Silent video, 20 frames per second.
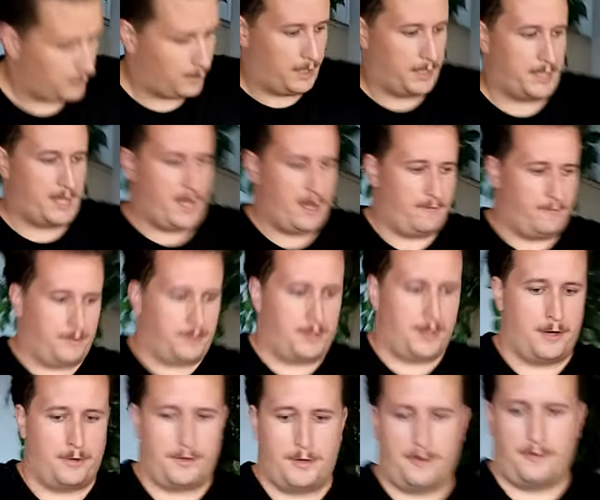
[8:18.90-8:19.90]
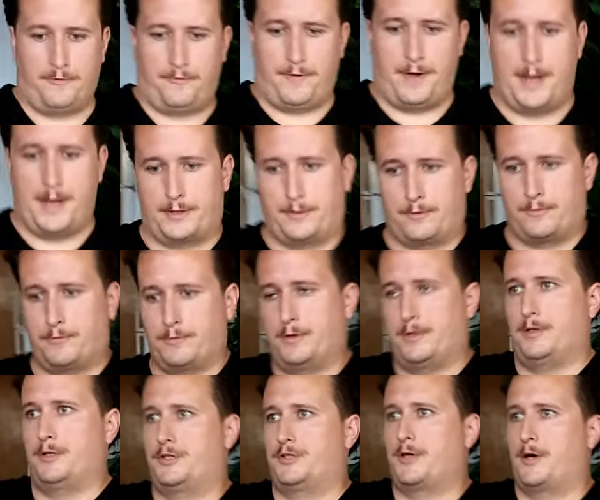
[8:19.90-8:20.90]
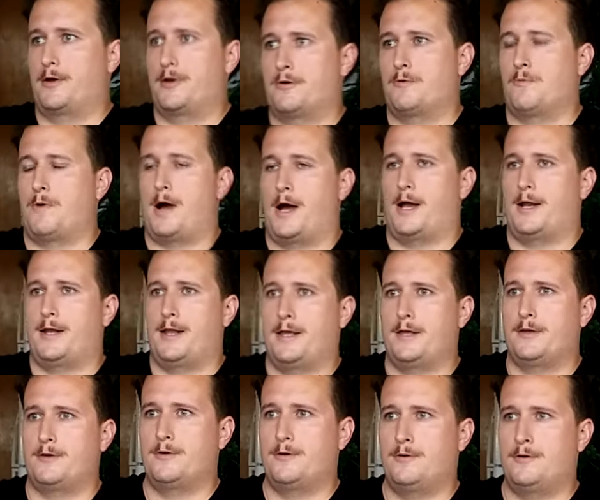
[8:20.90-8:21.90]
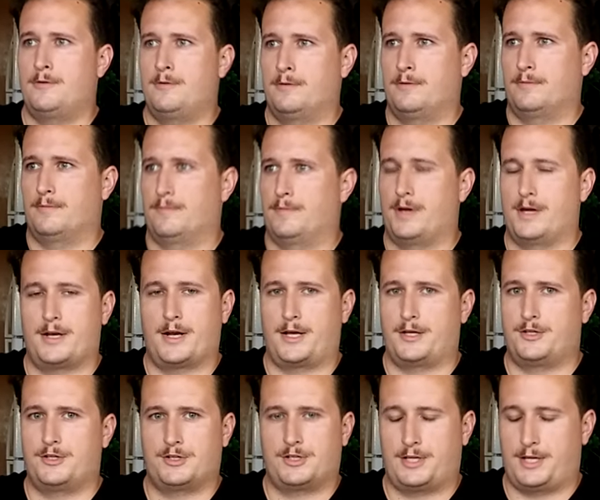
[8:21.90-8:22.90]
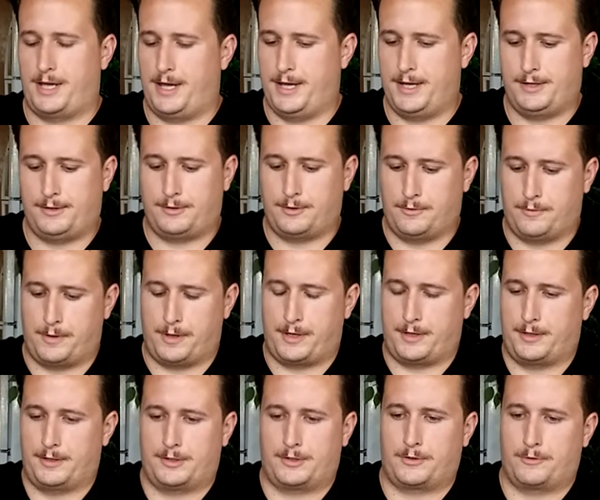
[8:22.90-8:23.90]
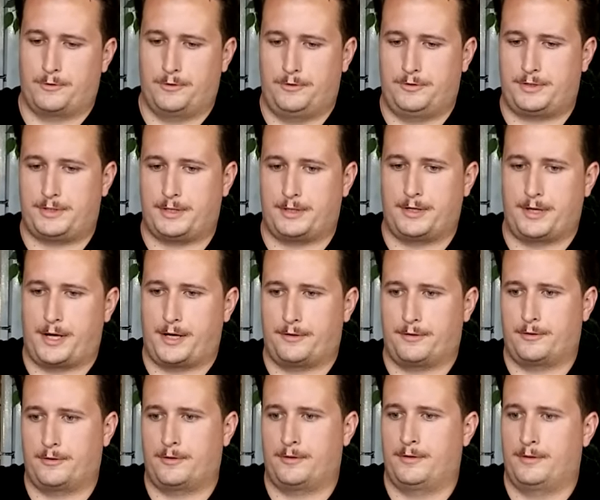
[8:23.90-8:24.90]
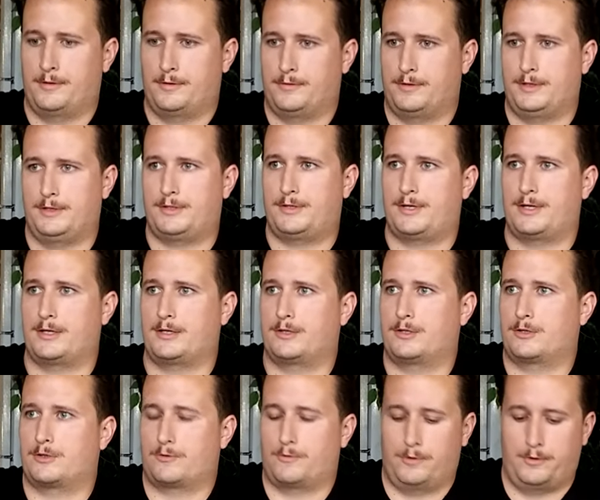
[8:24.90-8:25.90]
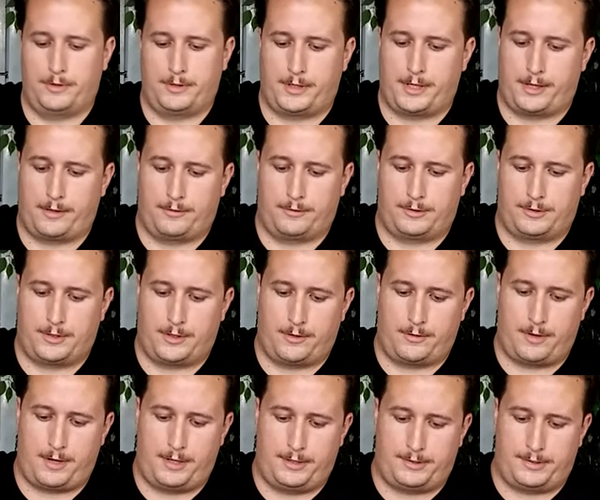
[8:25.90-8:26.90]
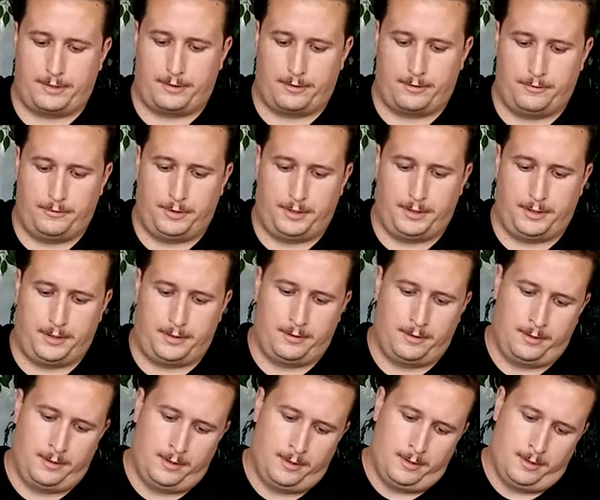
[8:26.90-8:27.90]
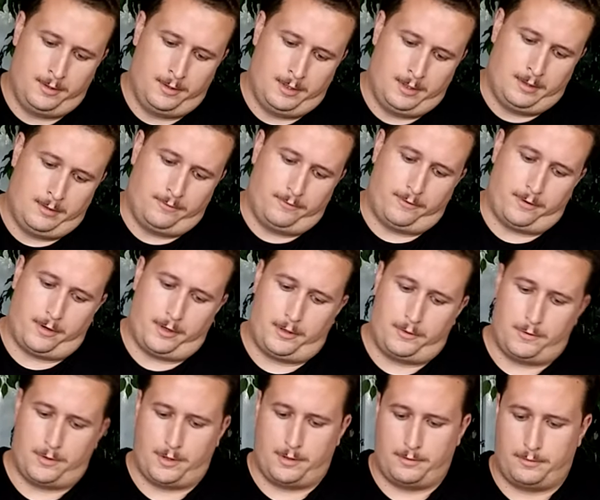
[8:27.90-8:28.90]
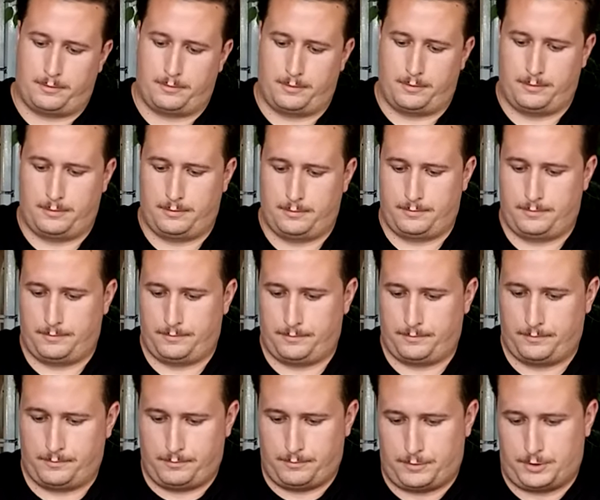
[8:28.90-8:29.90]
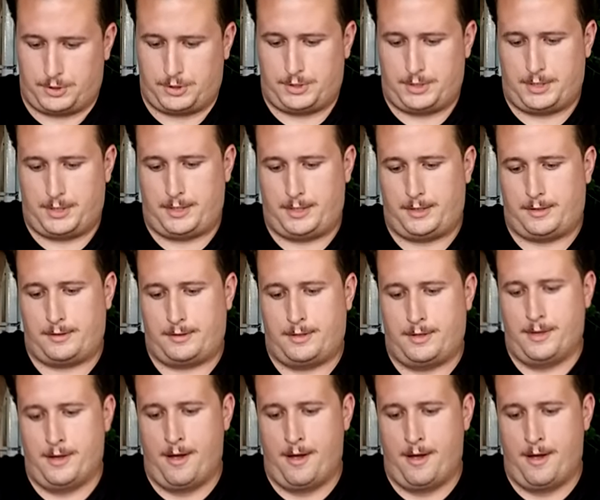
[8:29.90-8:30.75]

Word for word: Like I have a yo-yo factory shutter wide angle, and I just hate the way it screws together. These things screw together so nice and clean. Very well machined.